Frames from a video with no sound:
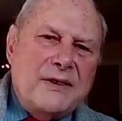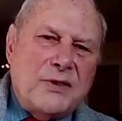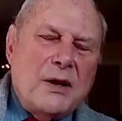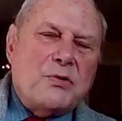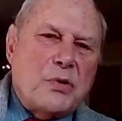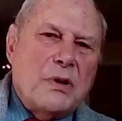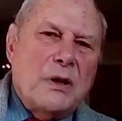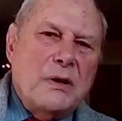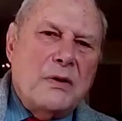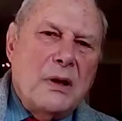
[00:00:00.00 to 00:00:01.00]

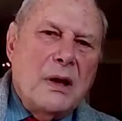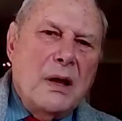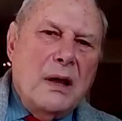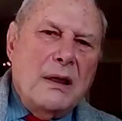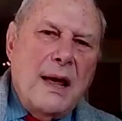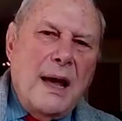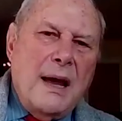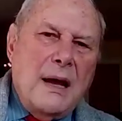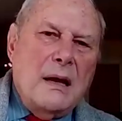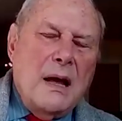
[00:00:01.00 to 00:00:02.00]
centuries,
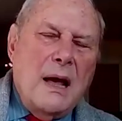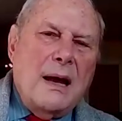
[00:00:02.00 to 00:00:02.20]
they